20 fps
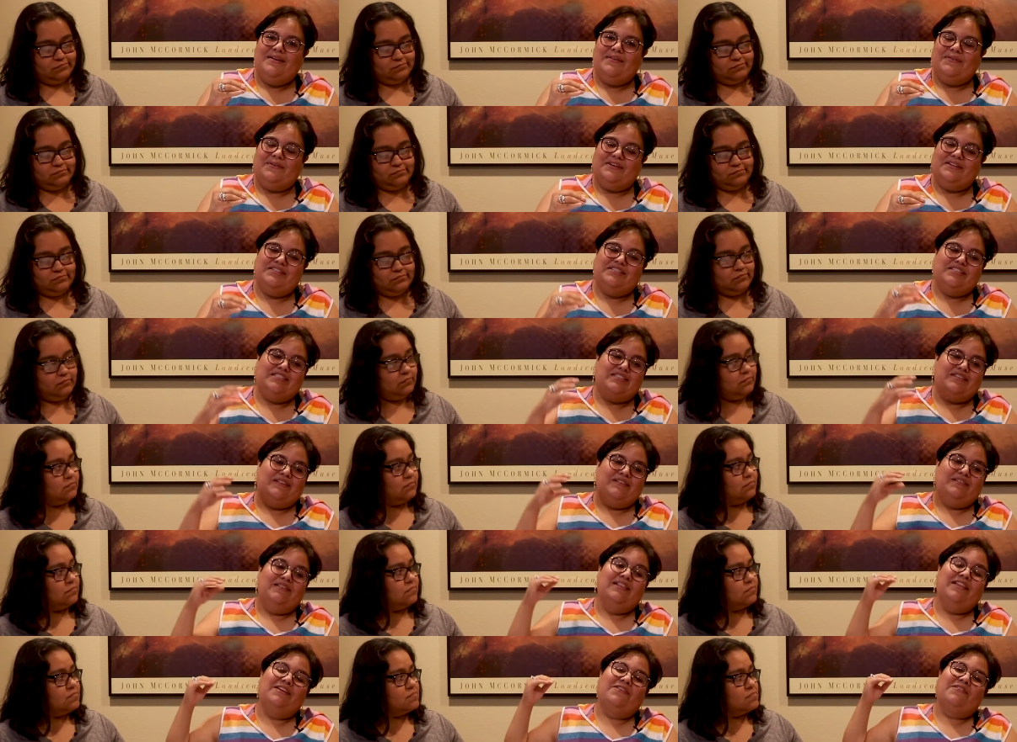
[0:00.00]
Speaker 1: where it just
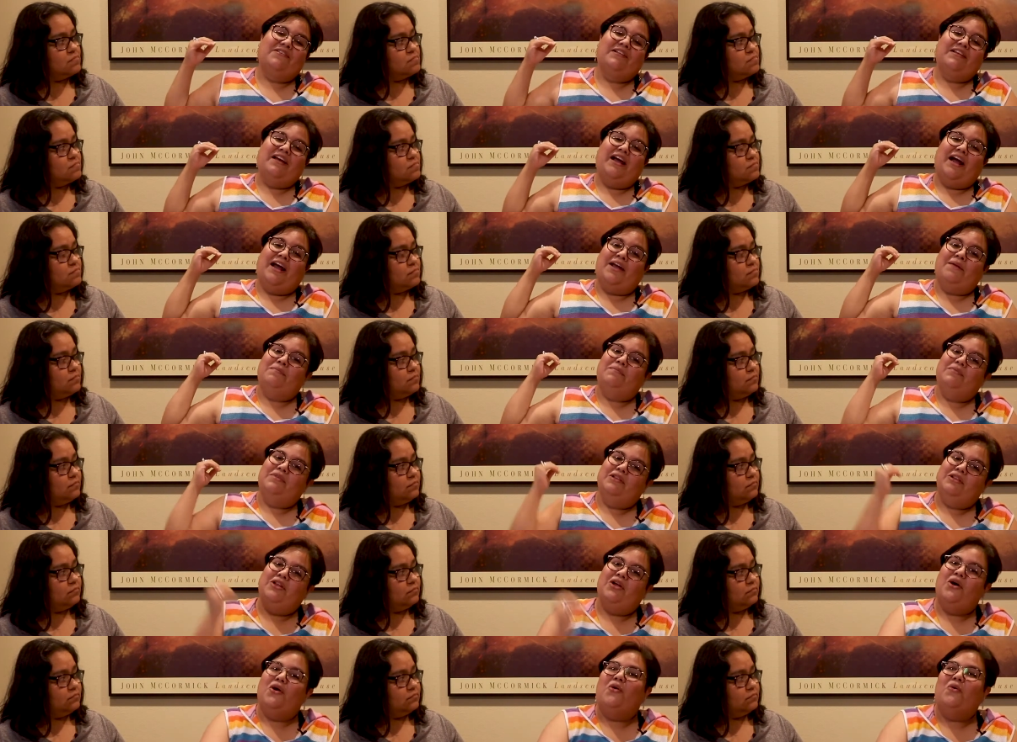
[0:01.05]
literally I'm
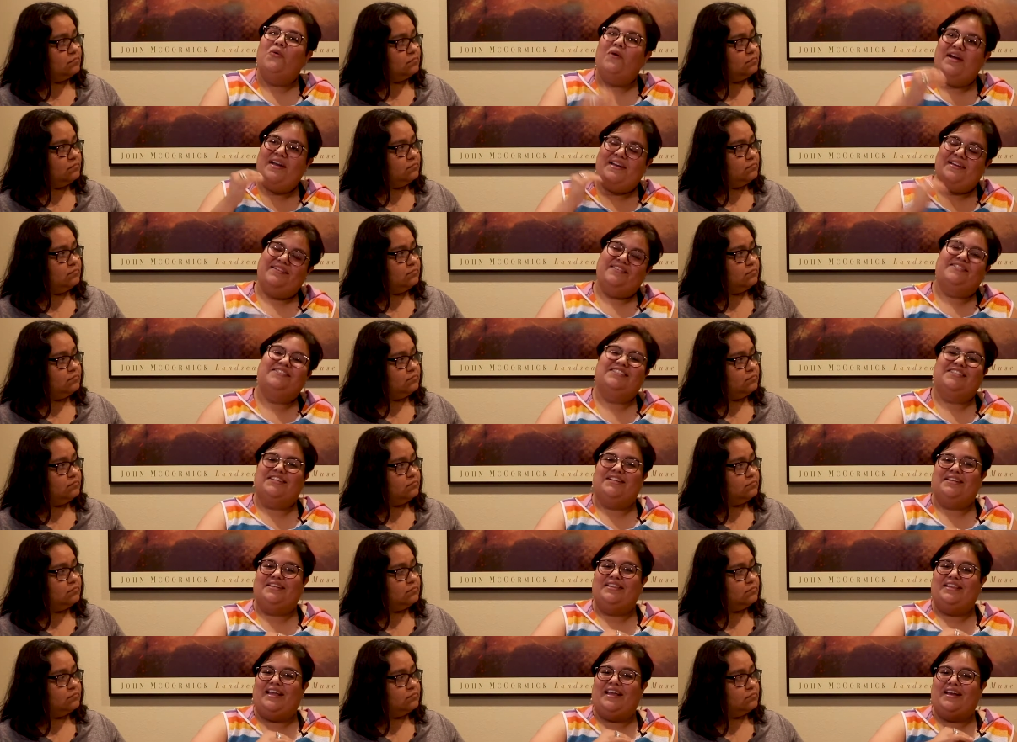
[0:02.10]
low
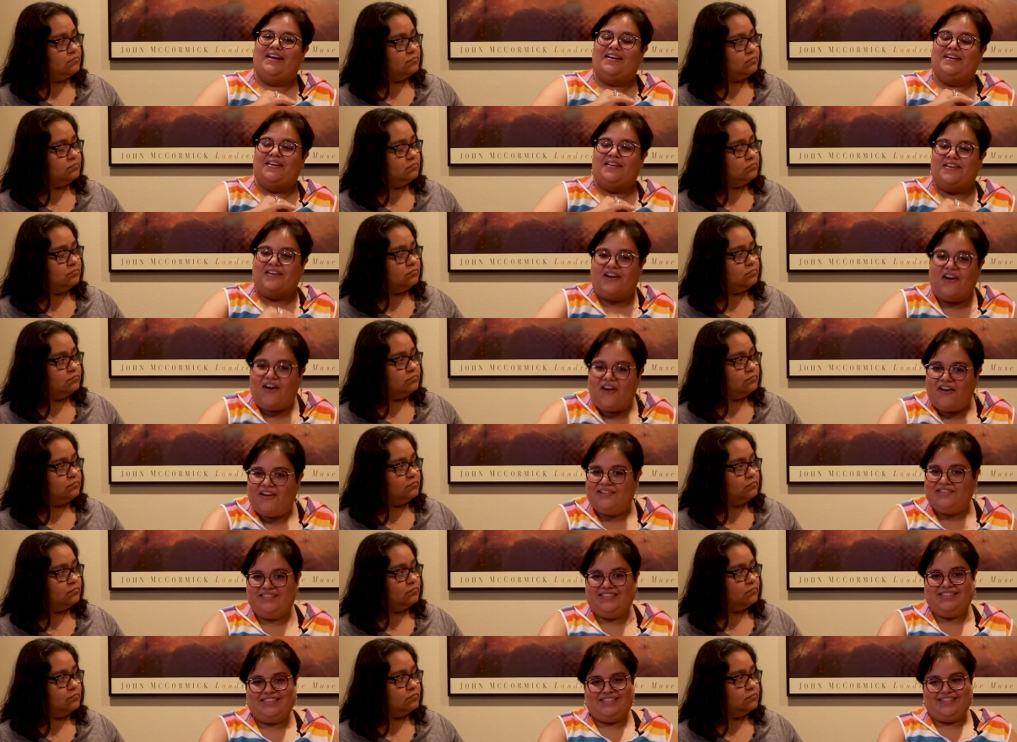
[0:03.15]
energy like
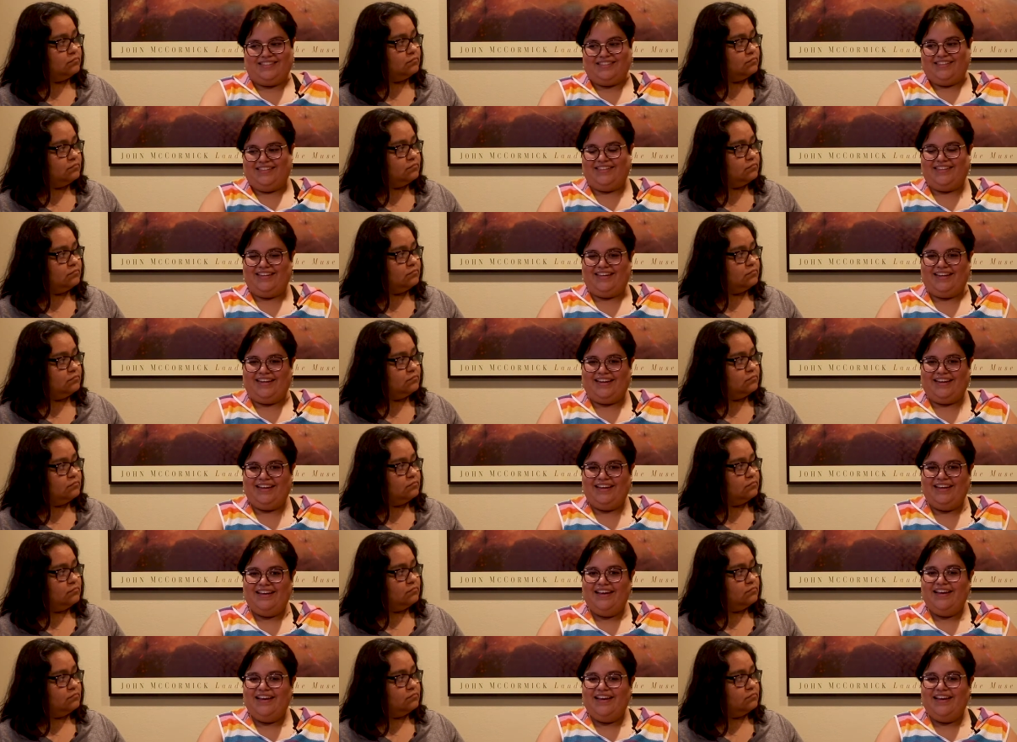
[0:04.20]
constantly.